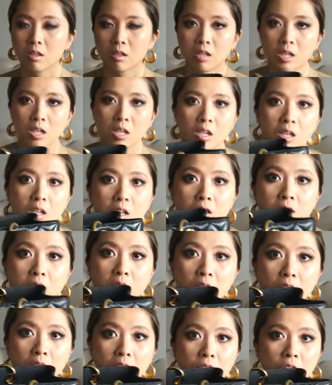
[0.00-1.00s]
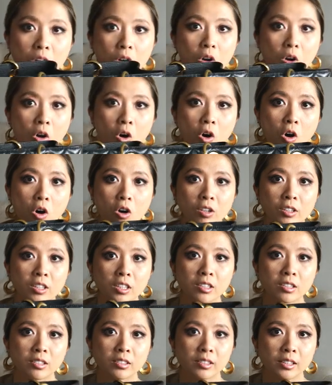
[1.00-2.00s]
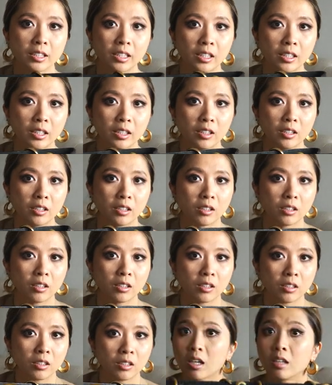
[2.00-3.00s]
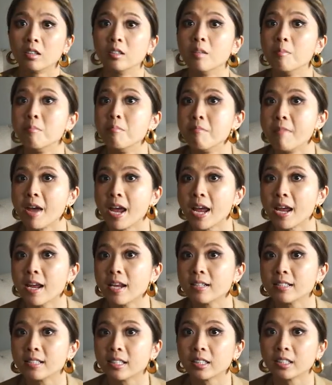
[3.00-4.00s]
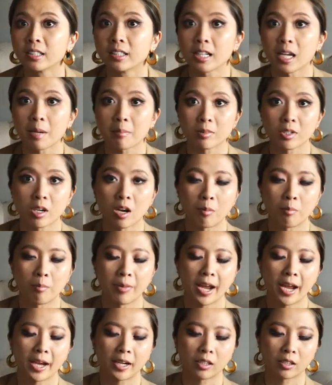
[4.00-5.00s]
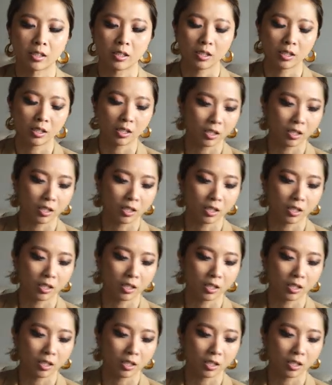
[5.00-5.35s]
This is honestly an amazing laptop bag.